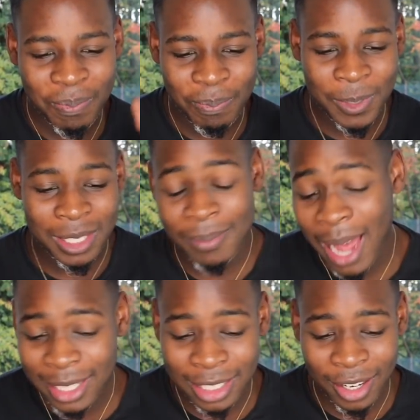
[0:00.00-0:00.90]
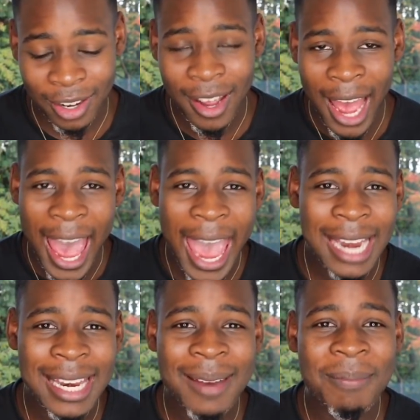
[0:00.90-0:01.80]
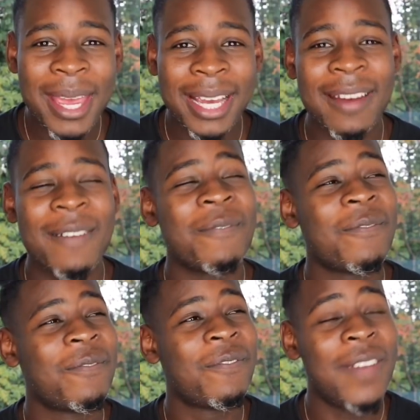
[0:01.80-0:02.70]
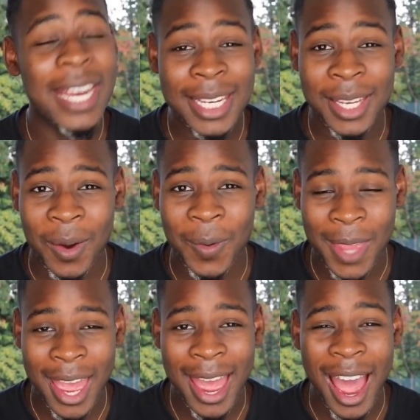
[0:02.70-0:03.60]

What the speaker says: smash her, and then make a video, yeah,